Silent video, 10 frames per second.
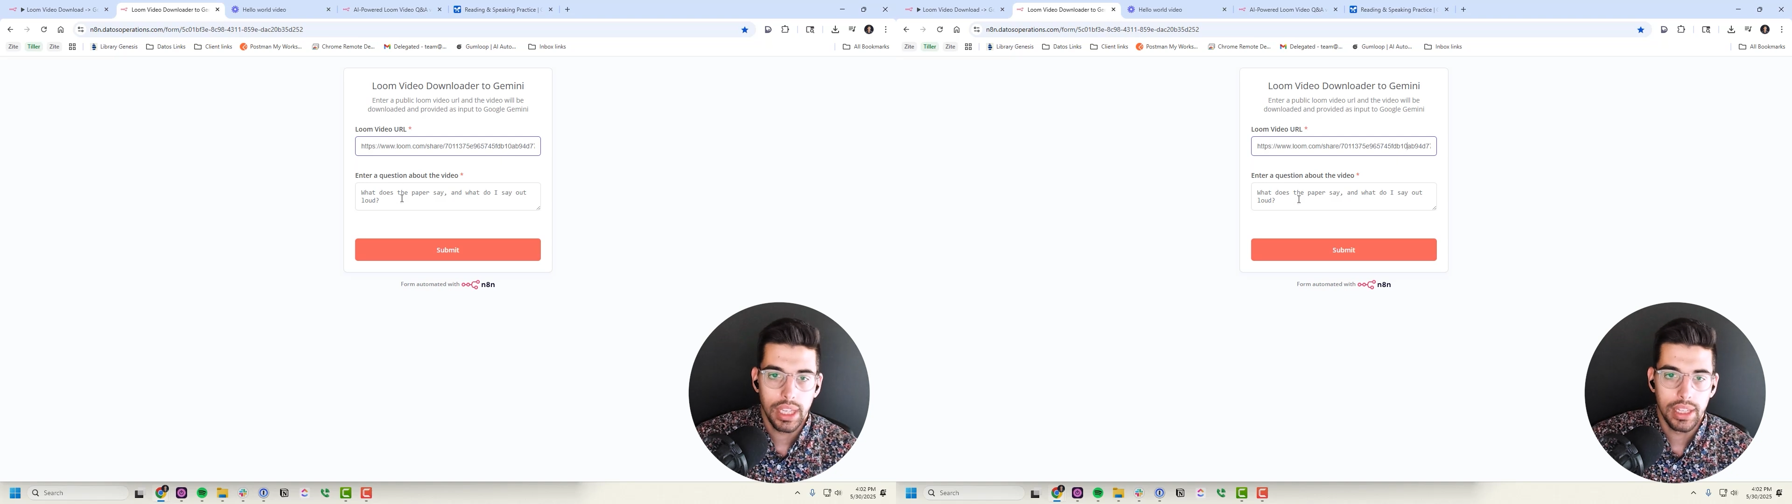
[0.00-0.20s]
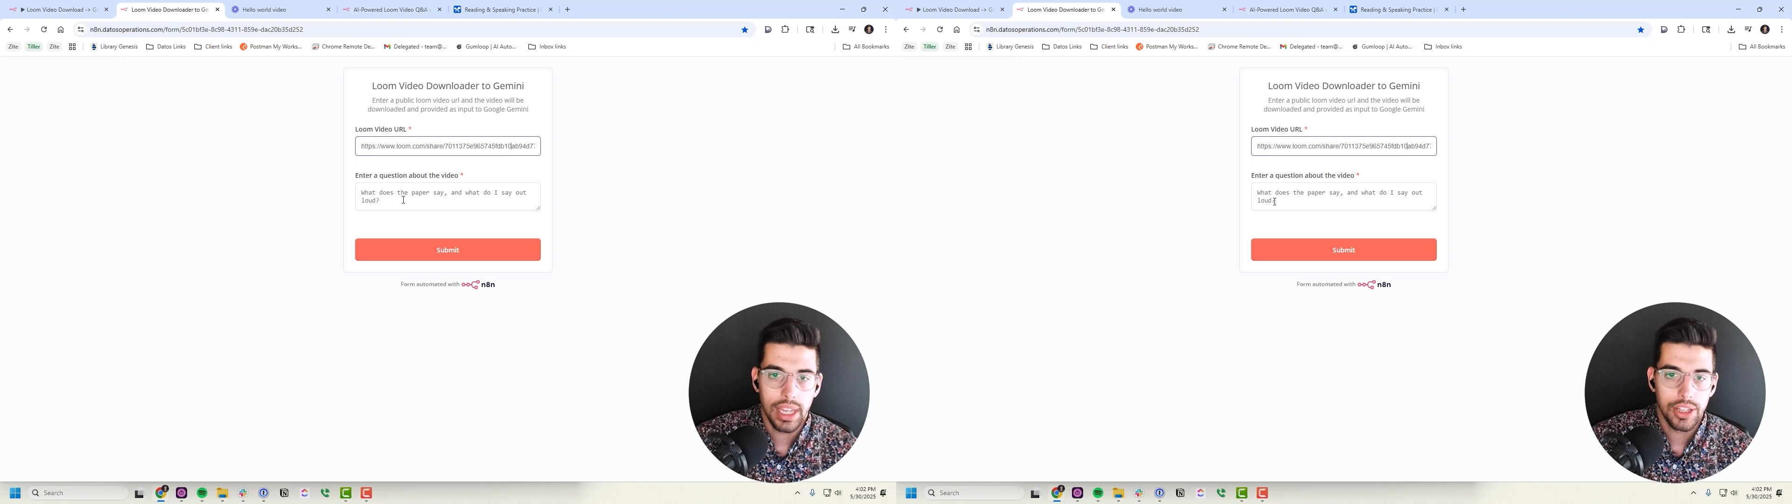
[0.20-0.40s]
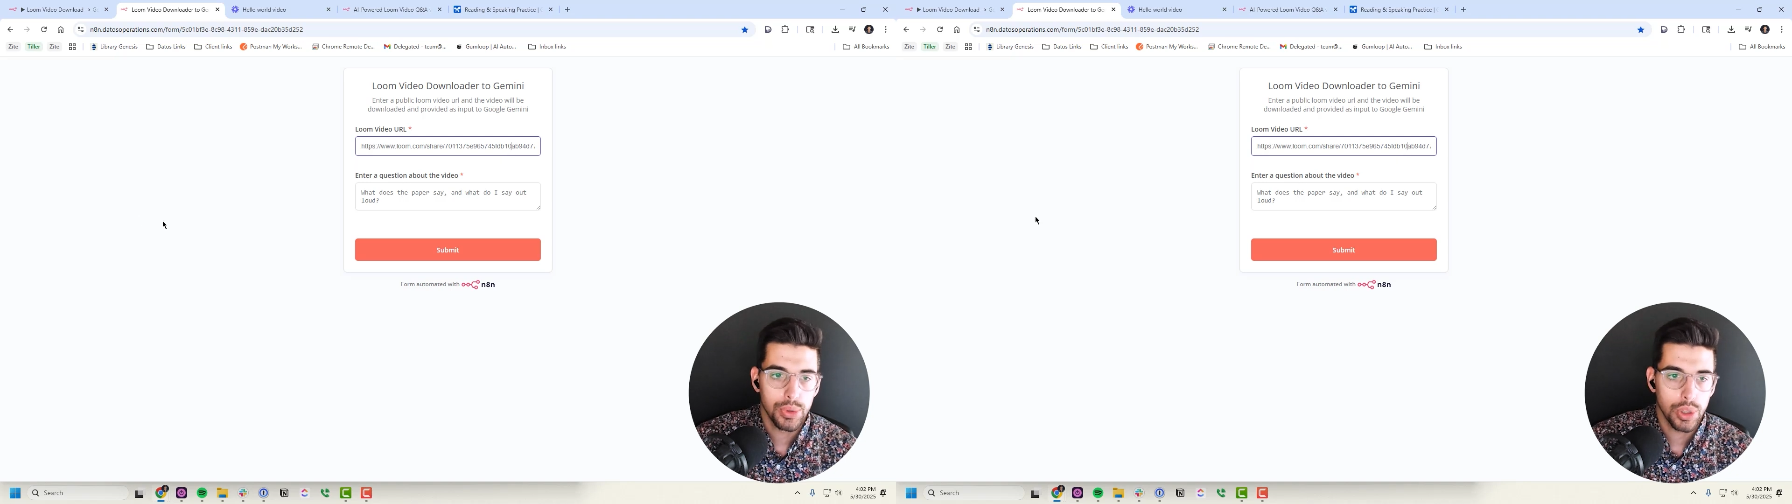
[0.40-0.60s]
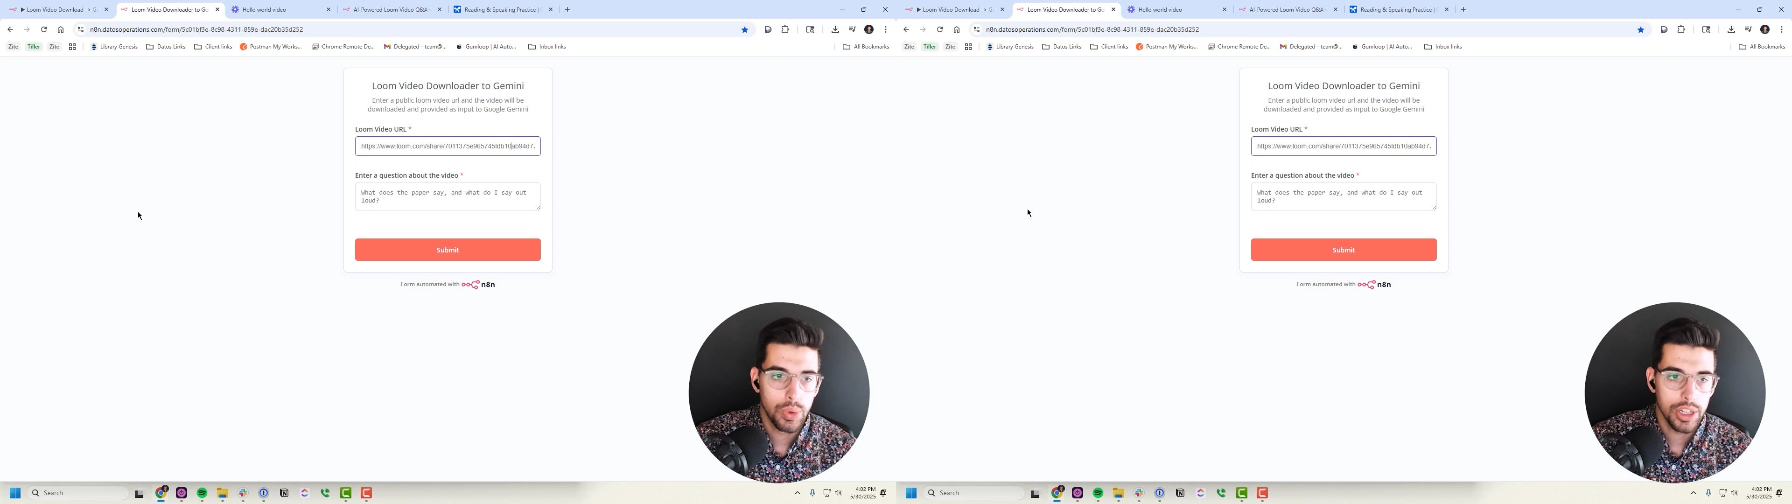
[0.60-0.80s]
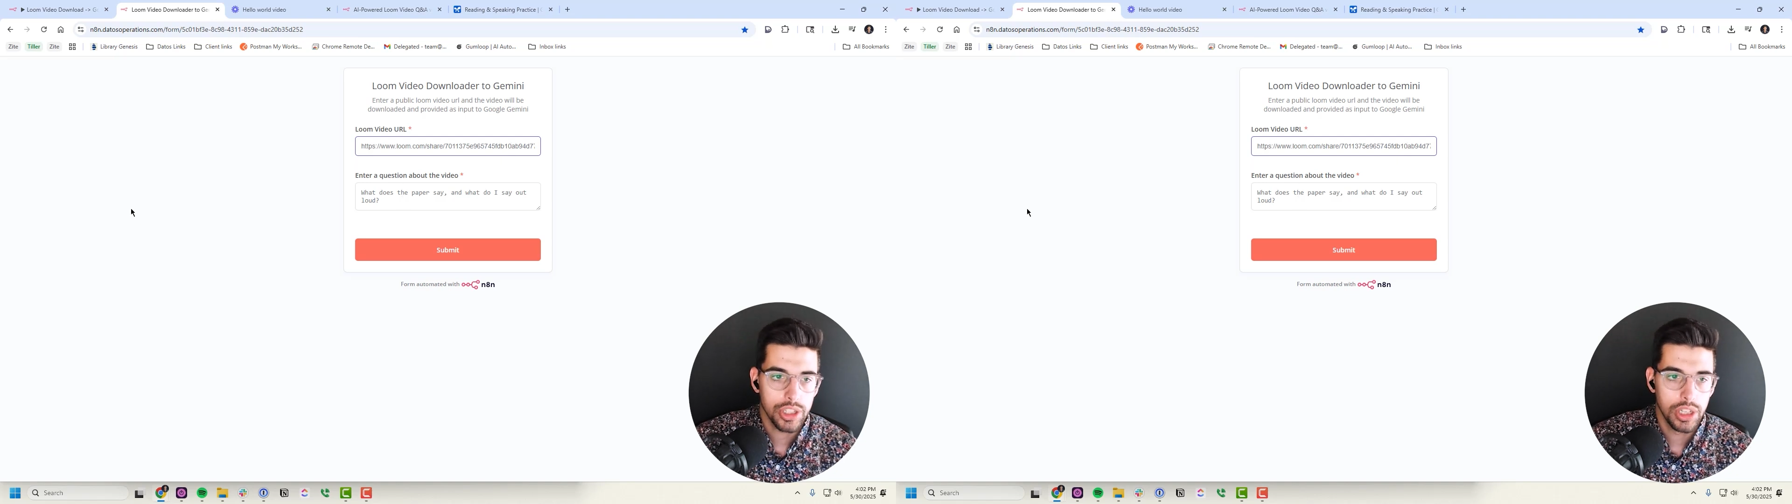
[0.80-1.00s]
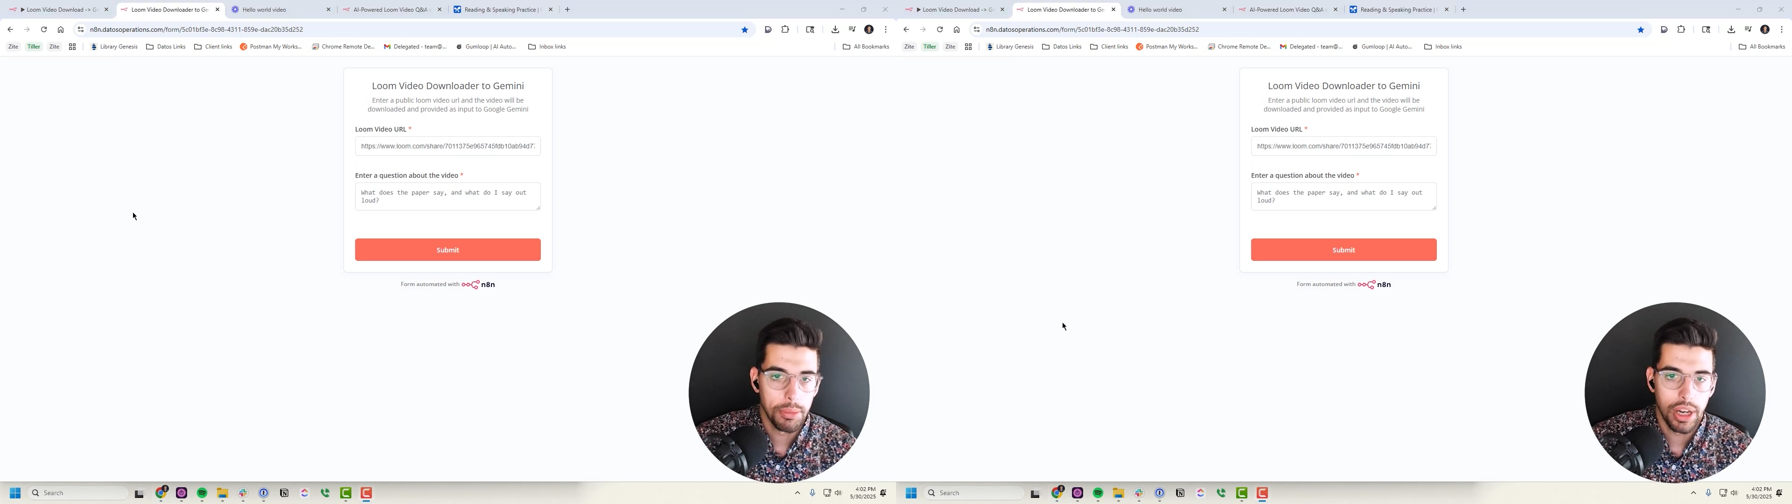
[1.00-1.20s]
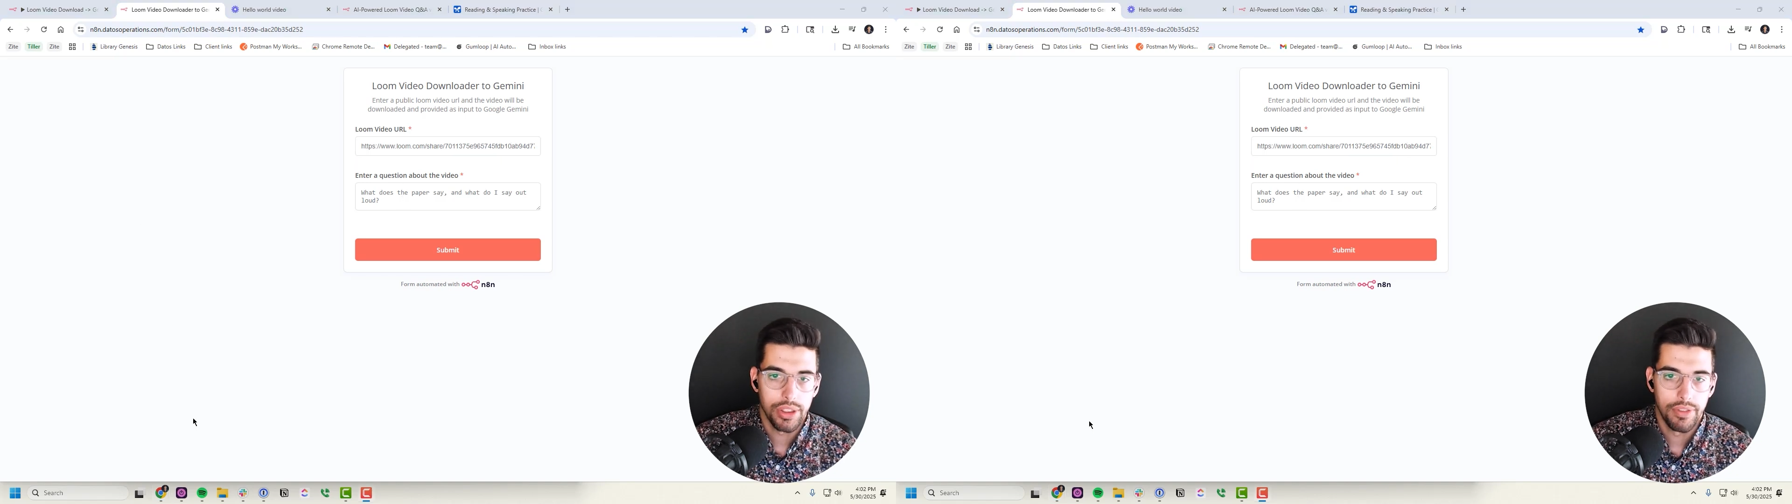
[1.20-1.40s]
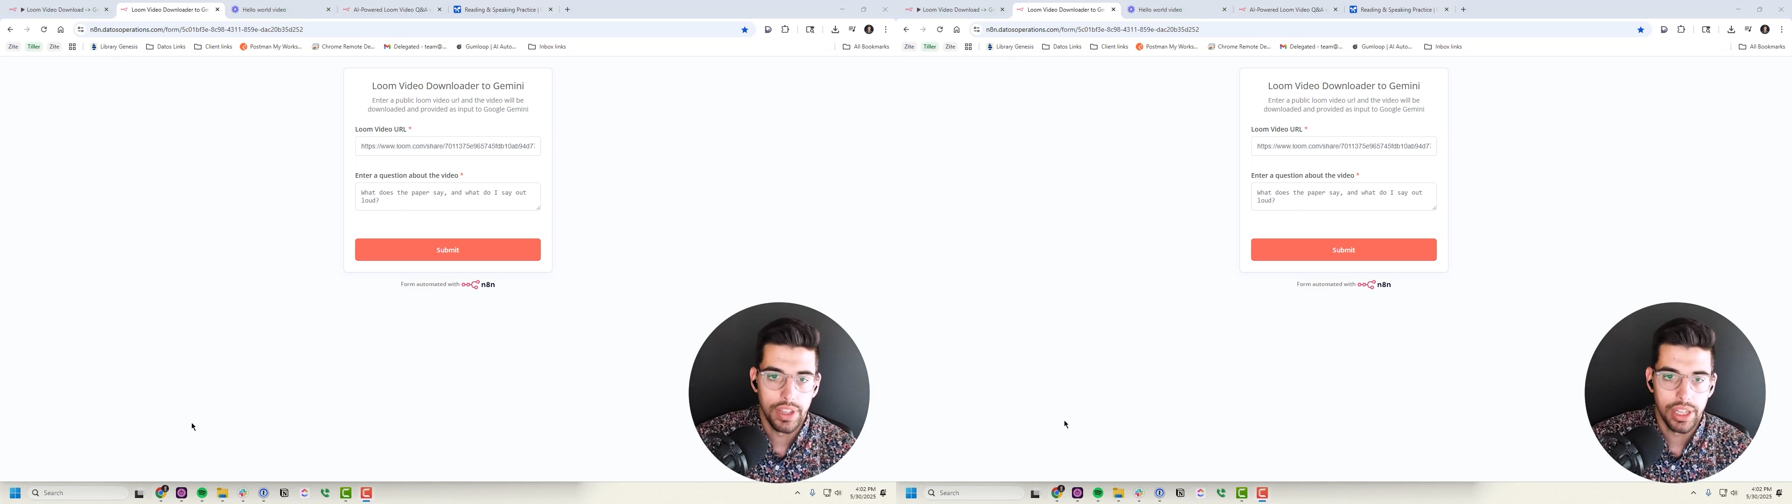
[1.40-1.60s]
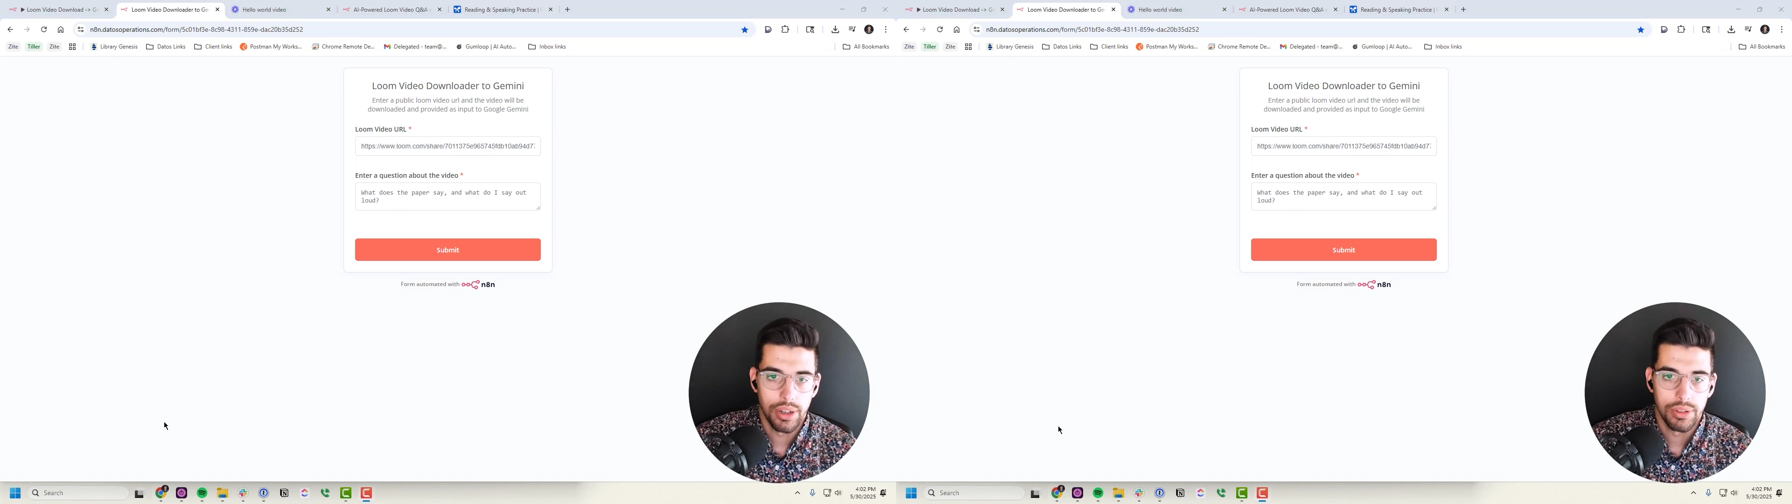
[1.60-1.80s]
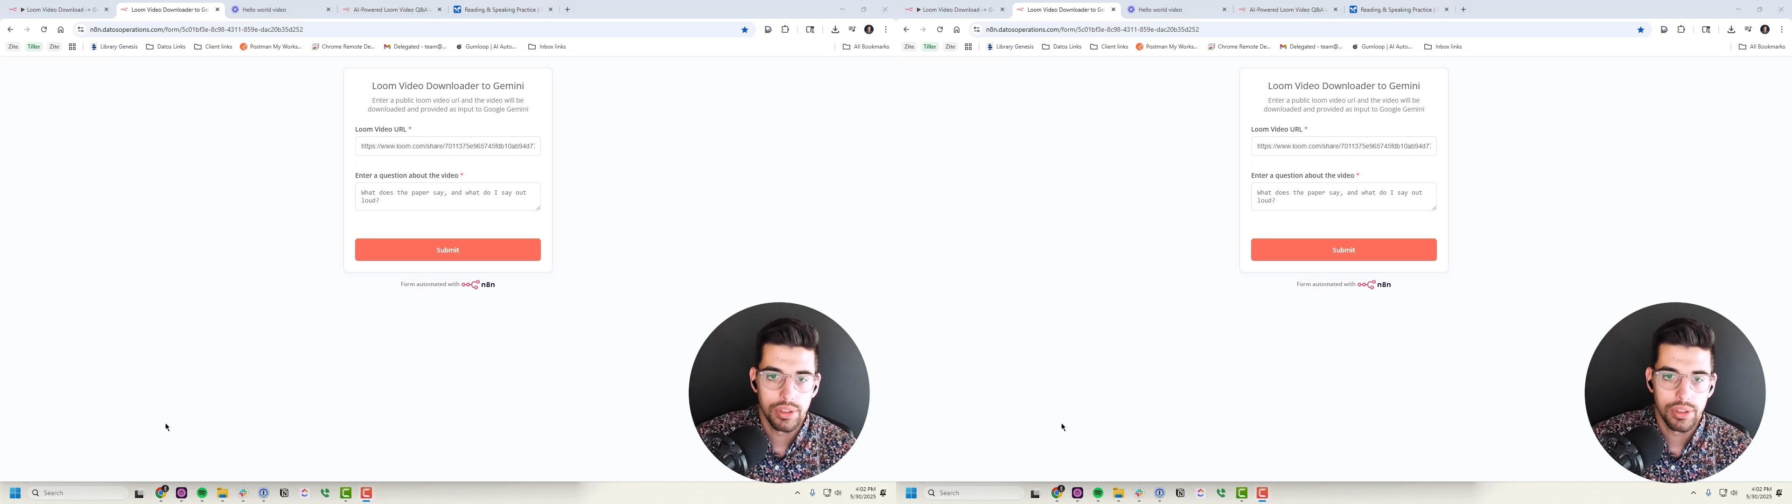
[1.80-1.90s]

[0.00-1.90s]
and enter a question about the video.